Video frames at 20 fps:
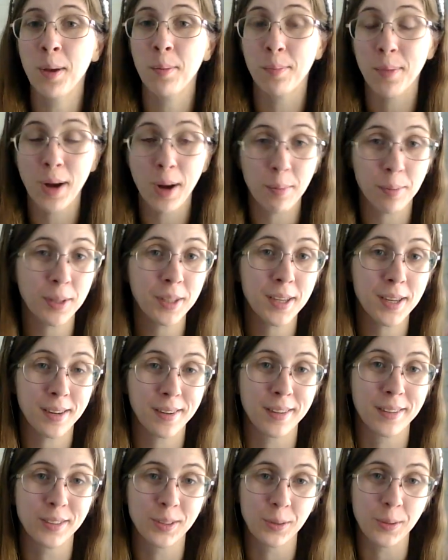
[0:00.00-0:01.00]
but I plan
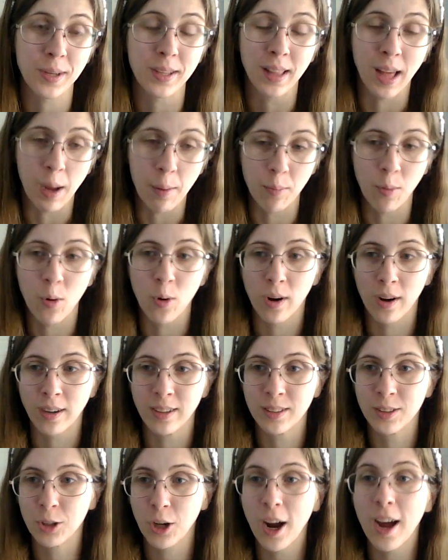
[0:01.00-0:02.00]
on doing that more,
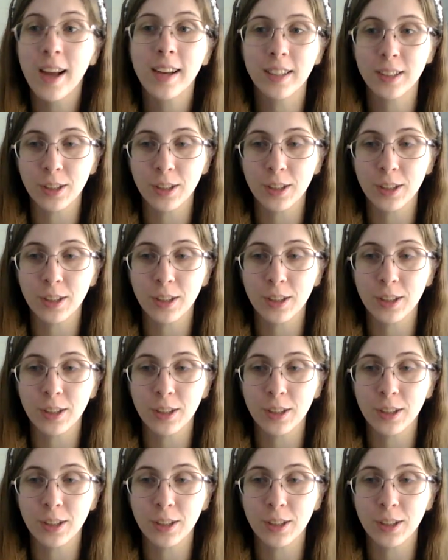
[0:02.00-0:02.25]
trying